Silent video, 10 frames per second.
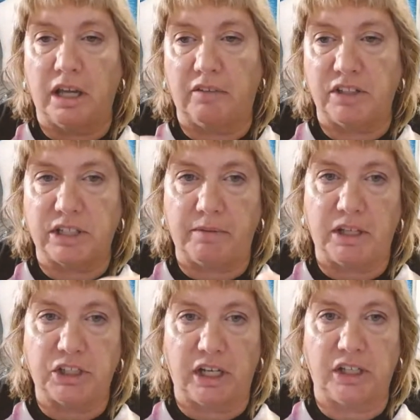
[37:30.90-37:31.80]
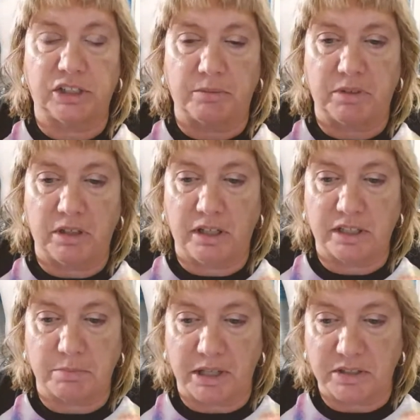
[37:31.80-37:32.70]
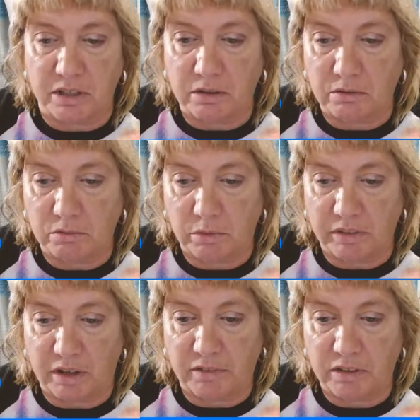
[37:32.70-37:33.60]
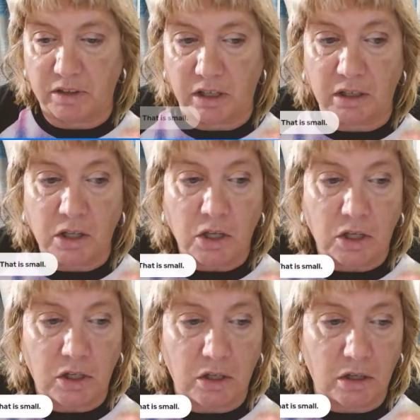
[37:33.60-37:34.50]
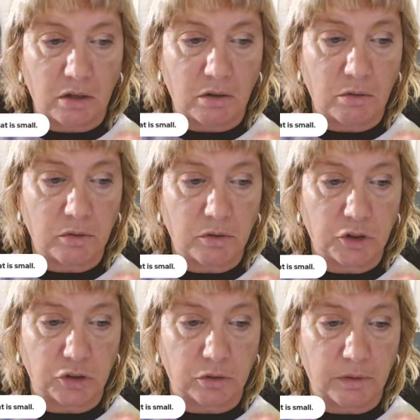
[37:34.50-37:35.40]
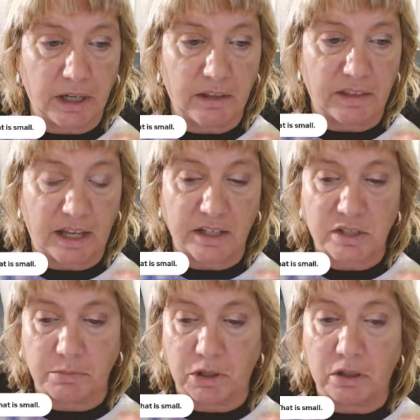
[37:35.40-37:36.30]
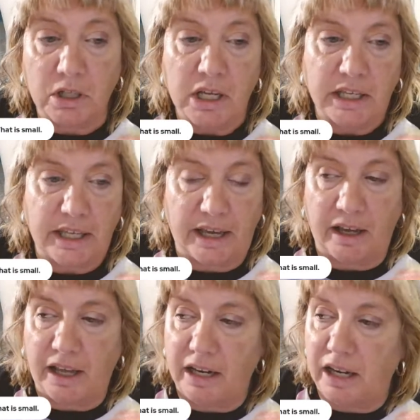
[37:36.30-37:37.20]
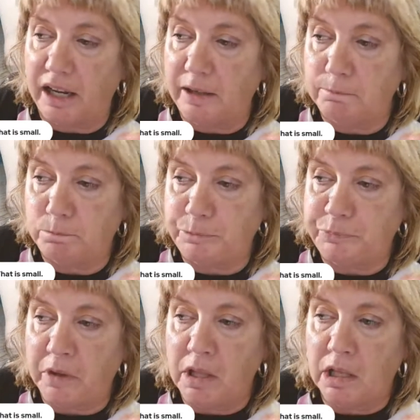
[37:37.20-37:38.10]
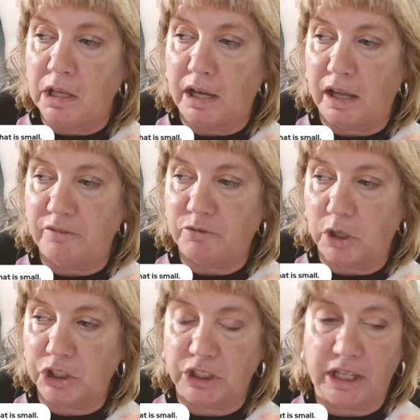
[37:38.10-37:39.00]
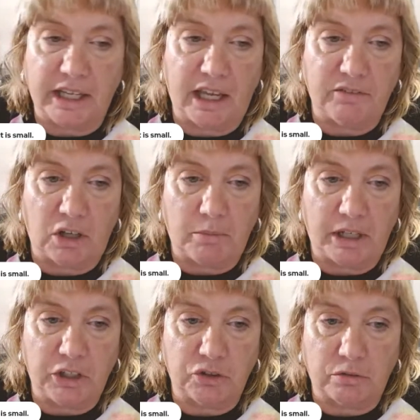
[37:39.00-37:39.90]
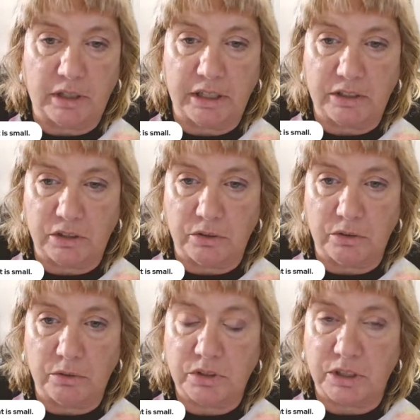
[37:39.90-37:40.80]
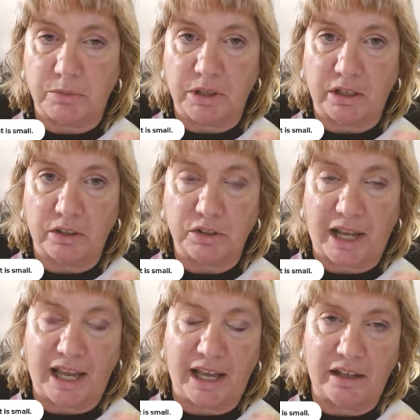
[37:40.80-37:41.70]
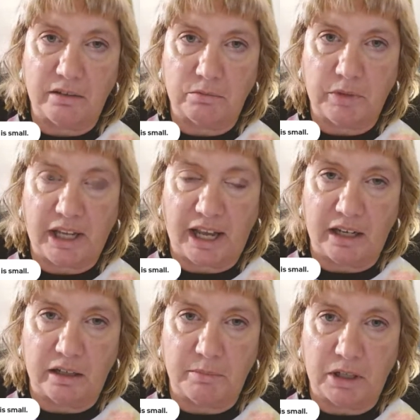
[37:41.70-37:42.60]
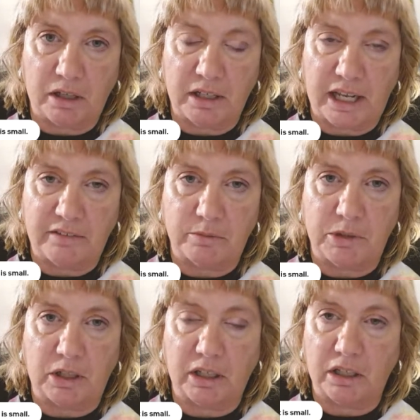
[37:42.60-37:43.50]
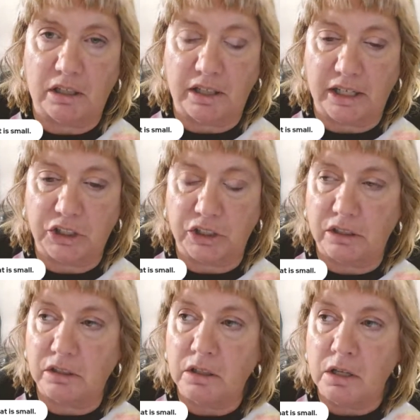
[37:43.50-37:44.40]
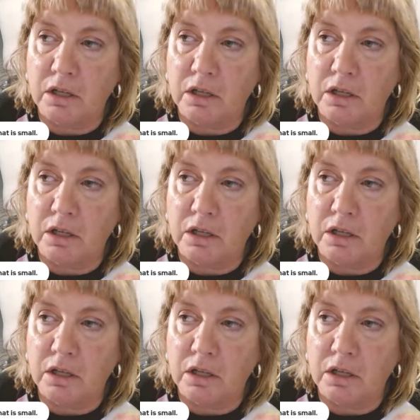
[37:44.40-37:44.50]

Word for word: Every time they change something, it's messing with everything. You know, jewelry, that is small. Yeah, and I, unfortunately, I gave all my jewelry to someone else. I had, we had an Amer- Native American collection.